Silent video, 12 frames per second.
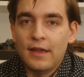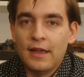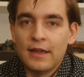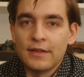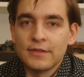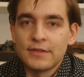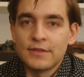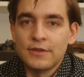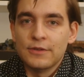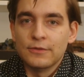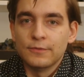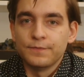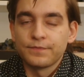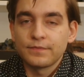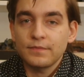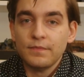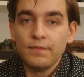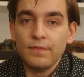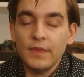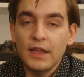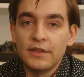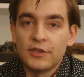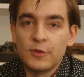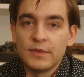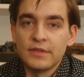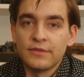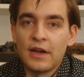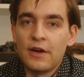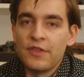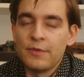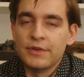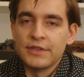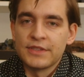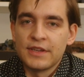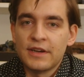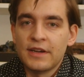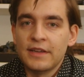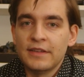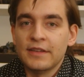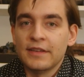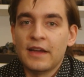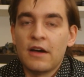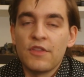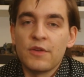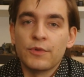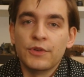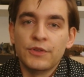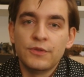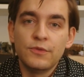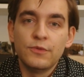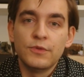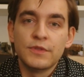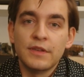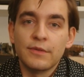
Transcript: And so in terms of how they were designed and how they were used,